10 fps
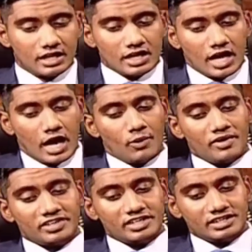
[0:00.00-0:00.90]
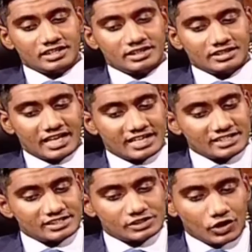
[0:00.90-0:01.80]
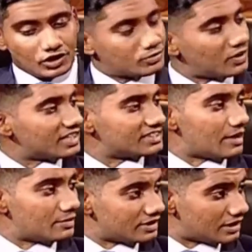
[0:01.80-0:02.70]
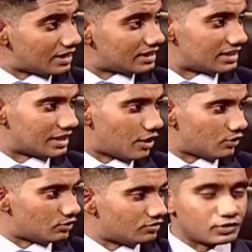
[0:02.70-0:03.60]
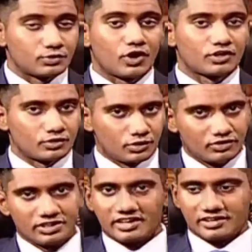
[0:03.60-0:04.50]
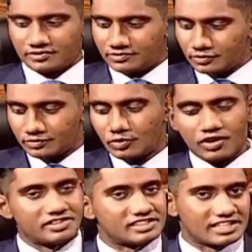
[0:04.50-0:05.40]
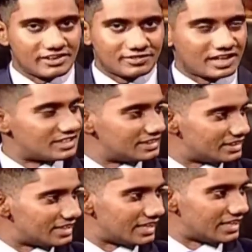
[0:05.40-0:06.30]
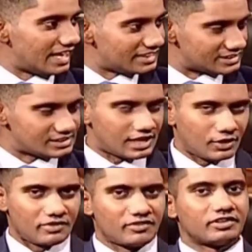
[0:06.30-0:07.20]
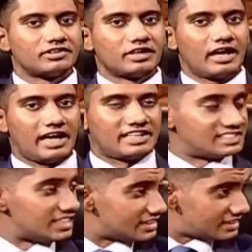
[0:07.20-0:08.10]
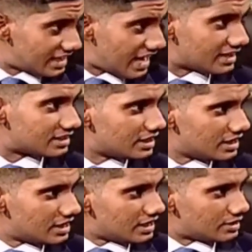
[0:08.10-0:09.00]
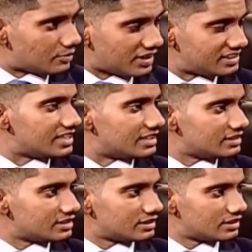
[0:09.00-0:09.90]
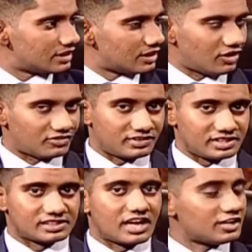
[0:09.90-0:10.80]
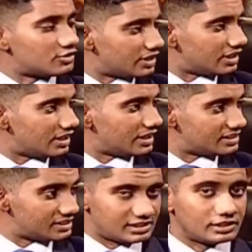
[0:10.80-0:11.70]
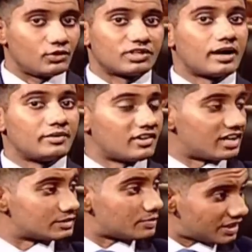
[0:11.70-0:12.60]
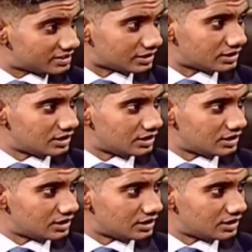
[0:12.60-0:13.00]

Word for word: However, that is not what has happened until now. We do not know. There are a few more hours left until the day ends. However, as things stand, the president of this country is still Gotabaya Rajapaksa.